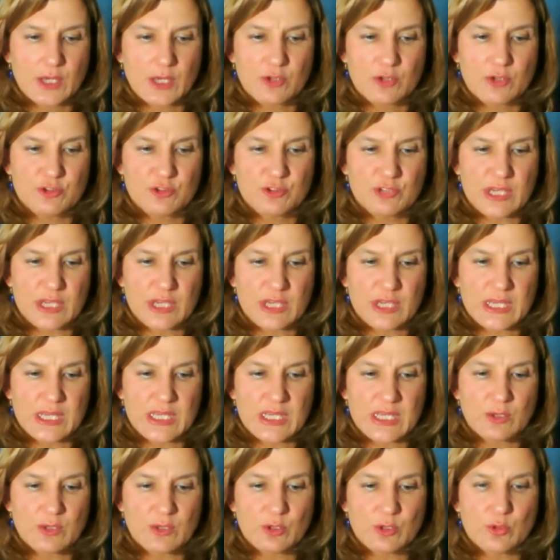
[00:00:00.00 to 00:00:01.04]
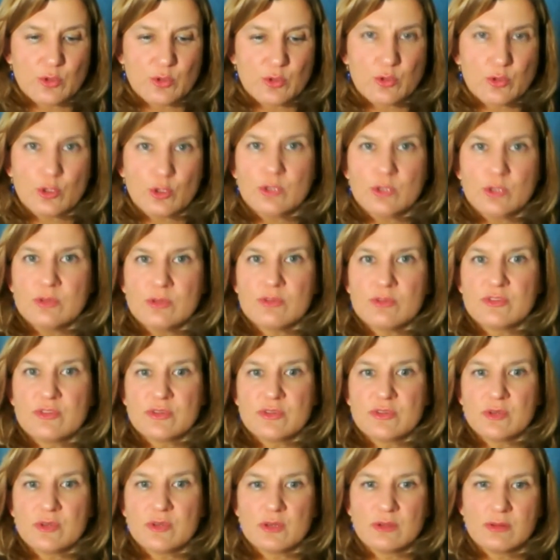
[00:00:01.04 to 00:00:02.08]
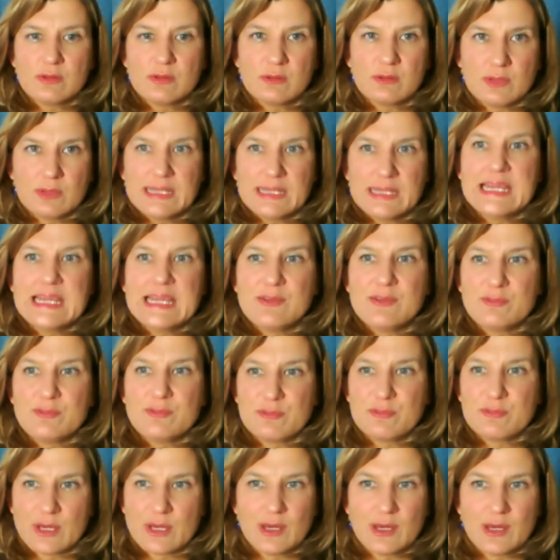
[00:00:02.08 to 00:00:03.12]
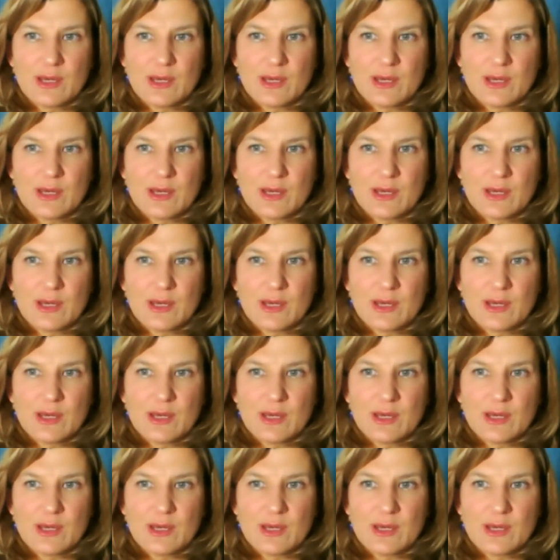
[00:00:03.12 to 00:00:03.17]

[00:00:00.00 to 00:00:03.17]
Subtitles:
she couldn't leave